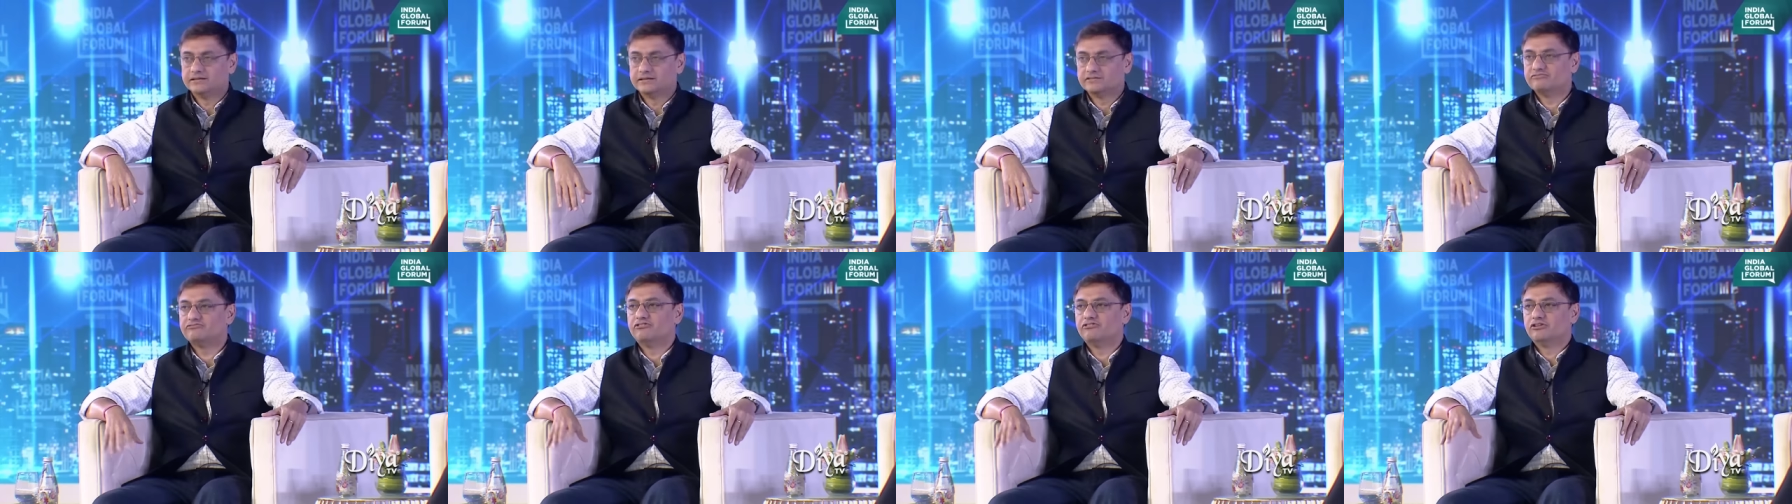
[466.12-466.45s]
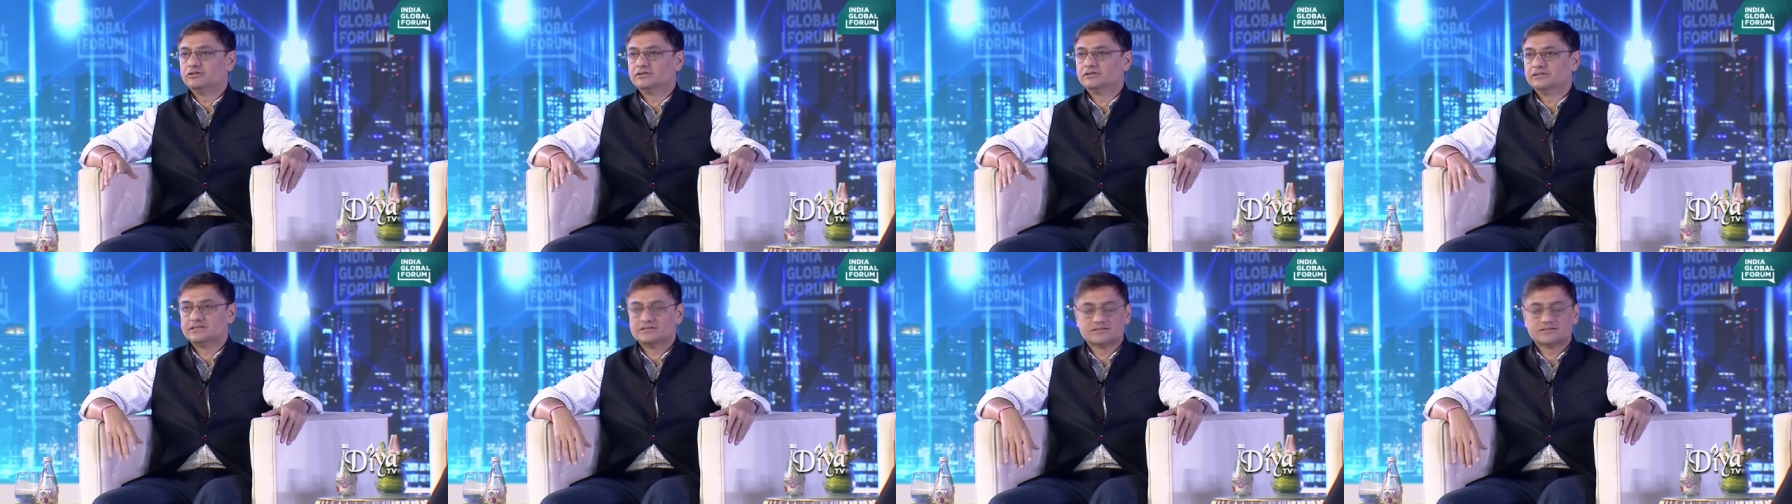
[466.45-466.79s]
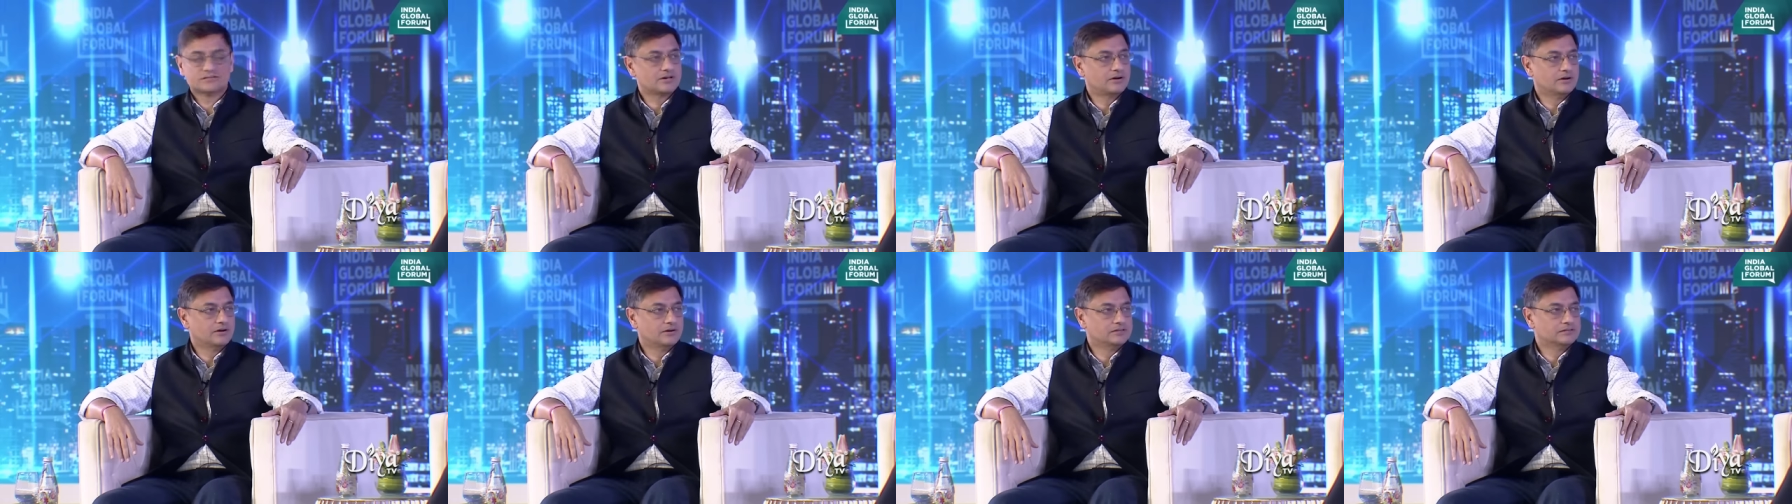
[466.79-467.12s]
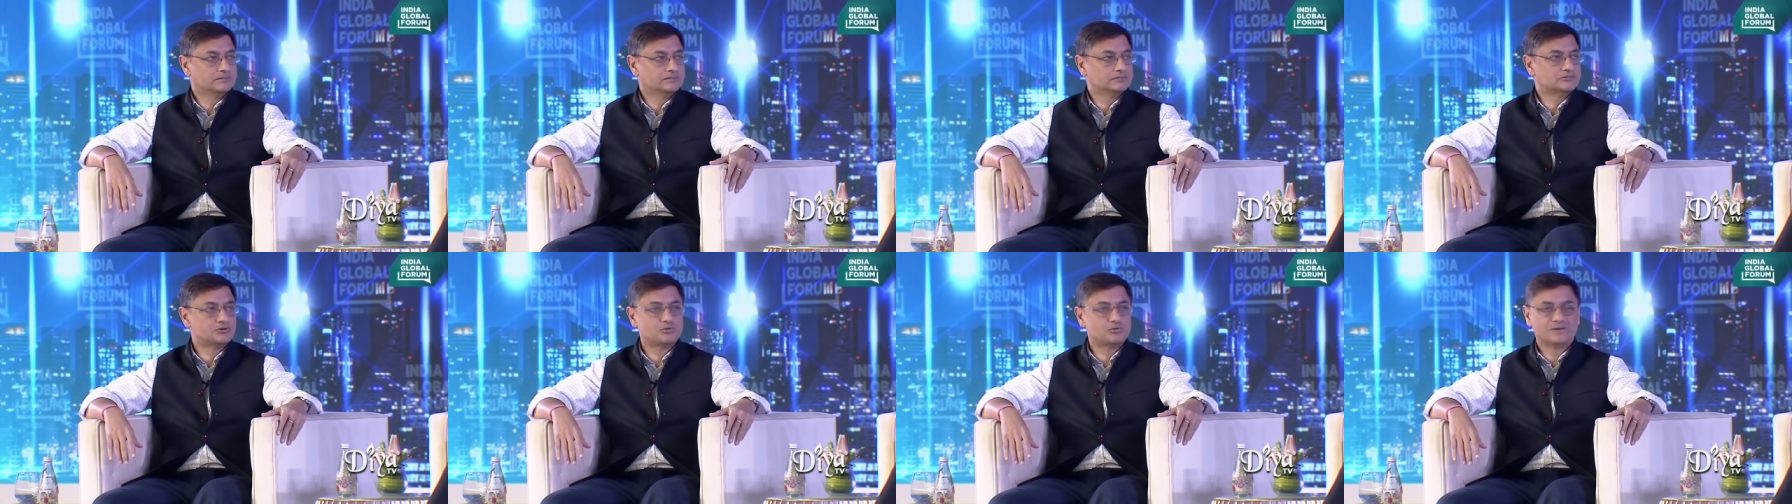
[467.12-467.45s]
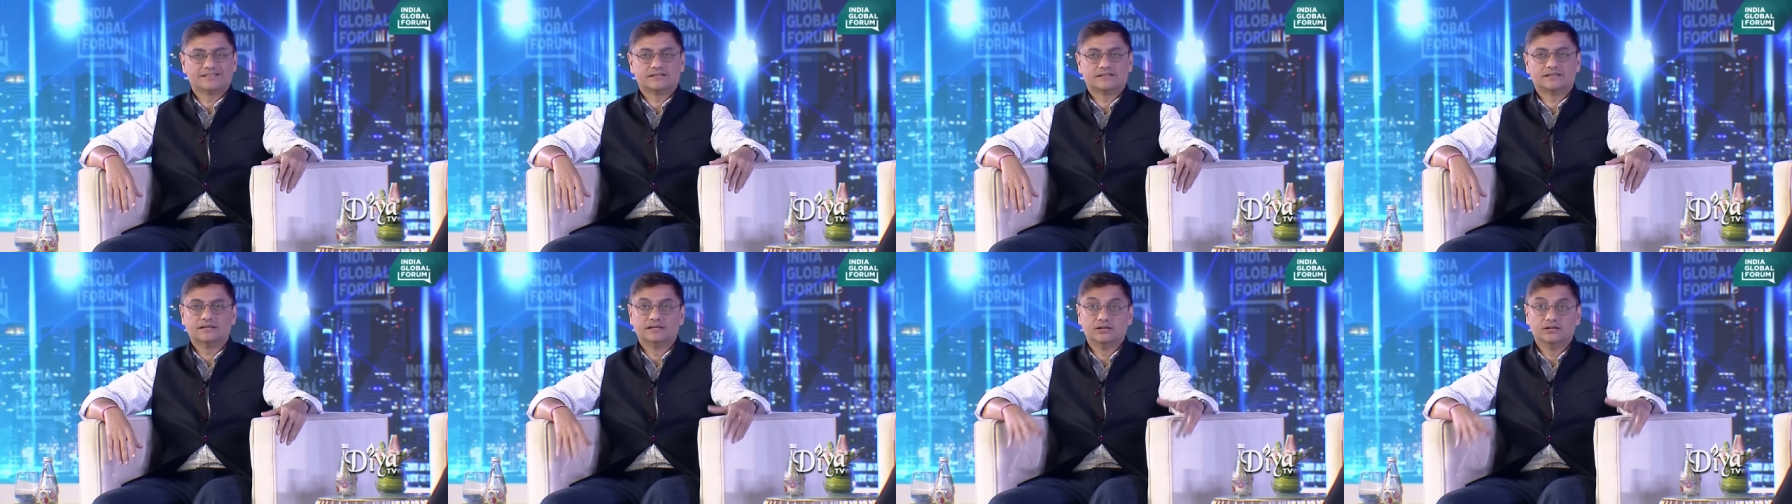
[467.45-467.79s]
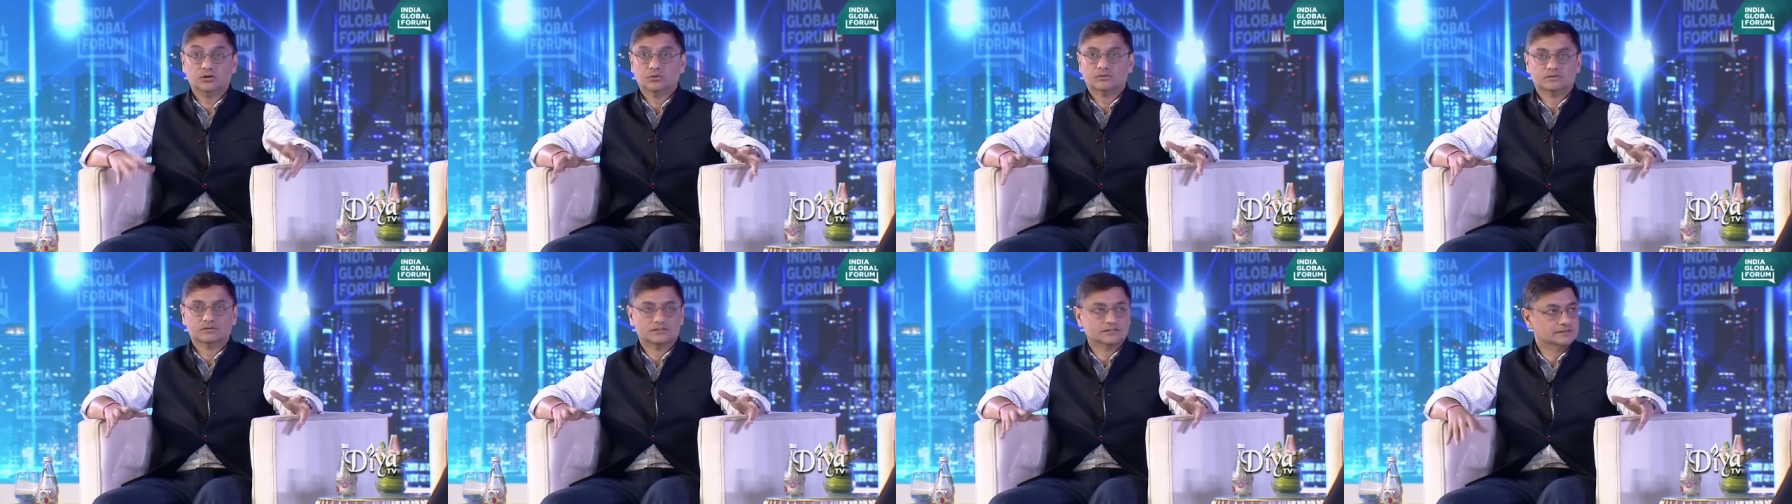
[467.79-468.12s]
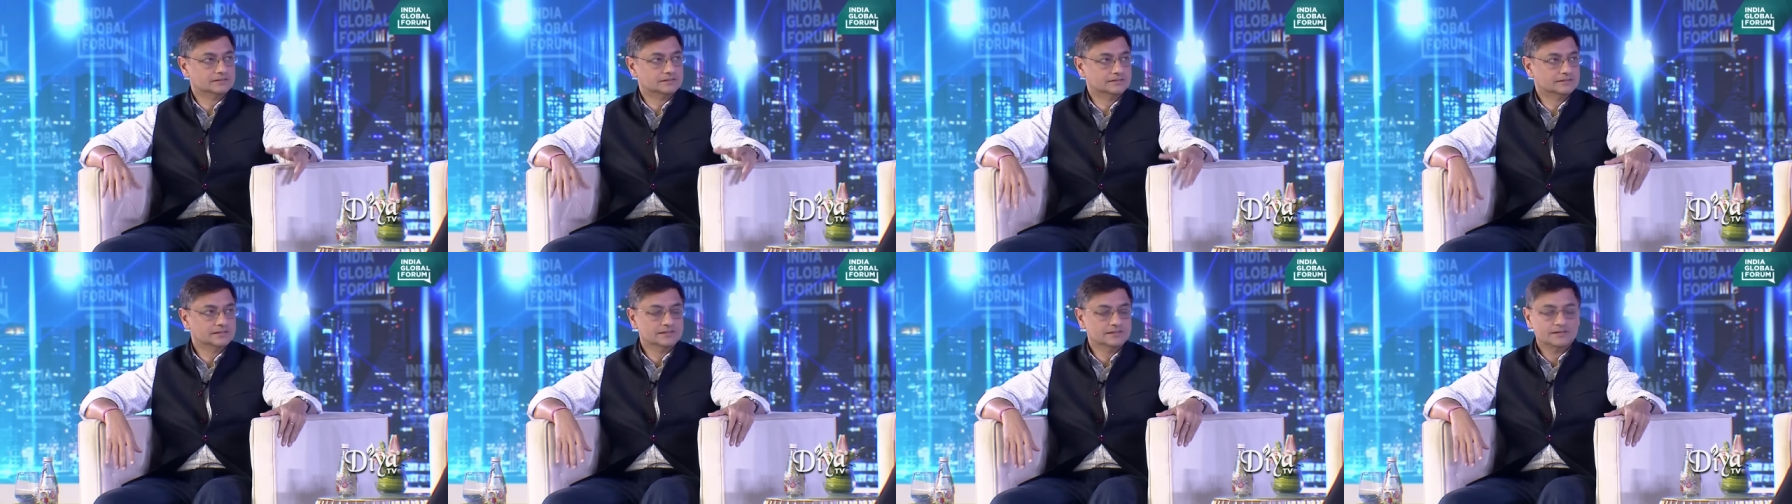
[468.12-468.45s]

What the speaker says: followers on Twitter alone.